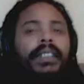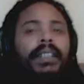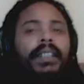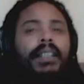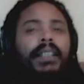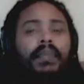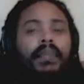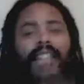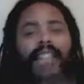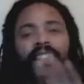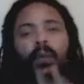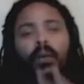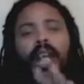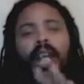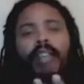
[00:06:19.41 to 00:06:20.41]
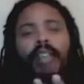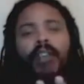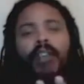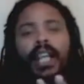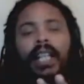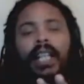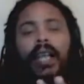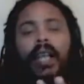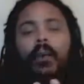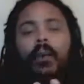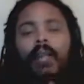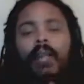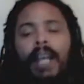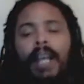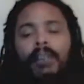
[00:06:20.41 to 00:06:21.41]
But that's why I try, when
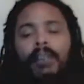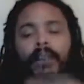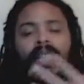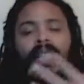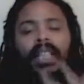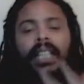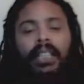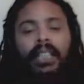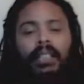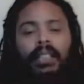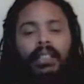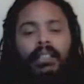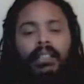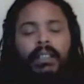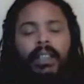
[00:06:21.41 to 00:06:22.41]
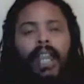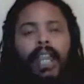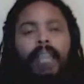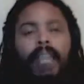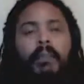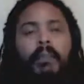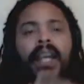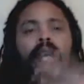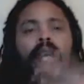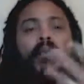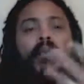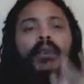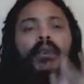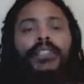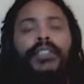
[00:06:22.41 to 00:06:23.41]
I'm speaking, I compare
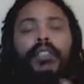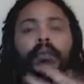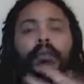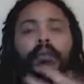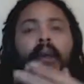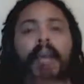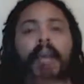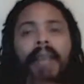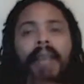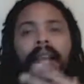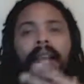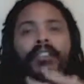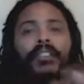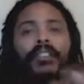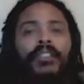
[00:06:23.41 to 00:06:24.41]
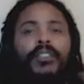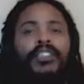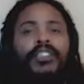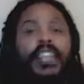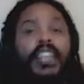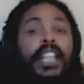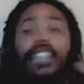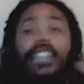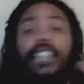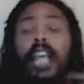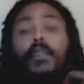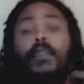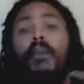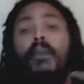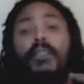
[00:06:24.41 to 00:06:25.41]
most of my path to Christianity, because I grew
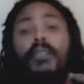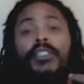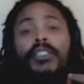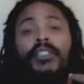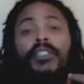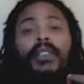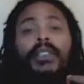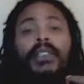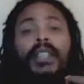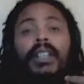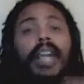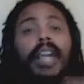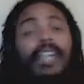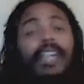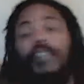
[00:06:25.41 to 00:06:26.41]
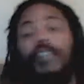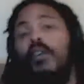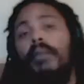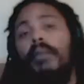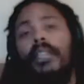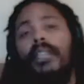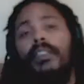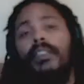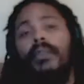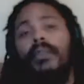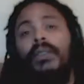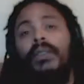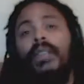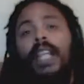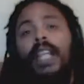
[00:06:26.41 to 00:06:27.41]
up Christian. I didn't grow up Hindu.
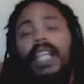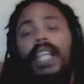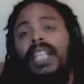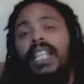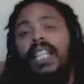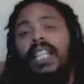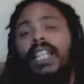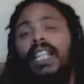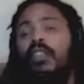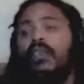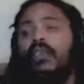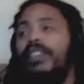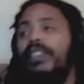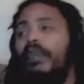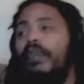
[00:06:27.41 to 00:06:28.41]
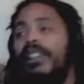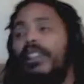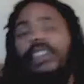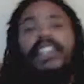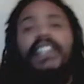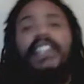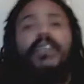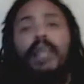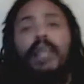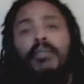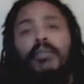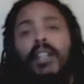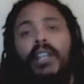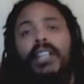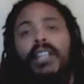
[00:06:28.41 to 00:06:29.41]
And Hinduism already says what I'm trying
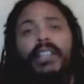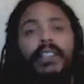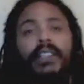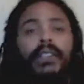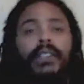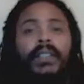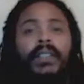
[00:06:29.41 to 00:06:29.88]
to tell you.